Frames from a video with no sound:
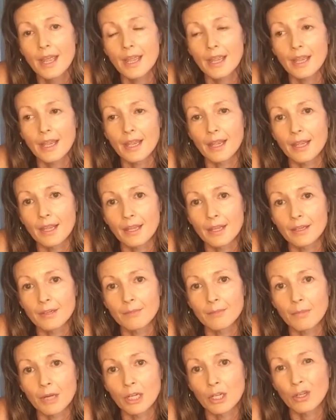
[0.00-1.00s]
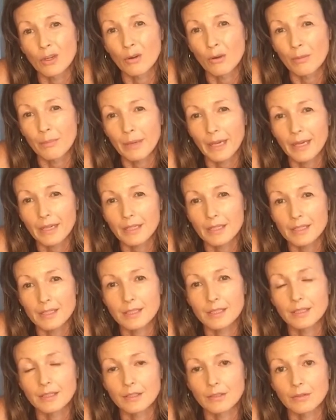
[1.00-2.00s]
and my lower back
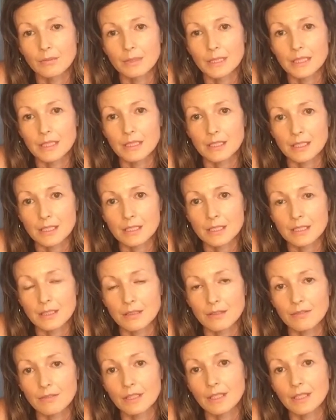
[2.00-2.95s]
is a little bit sensitive,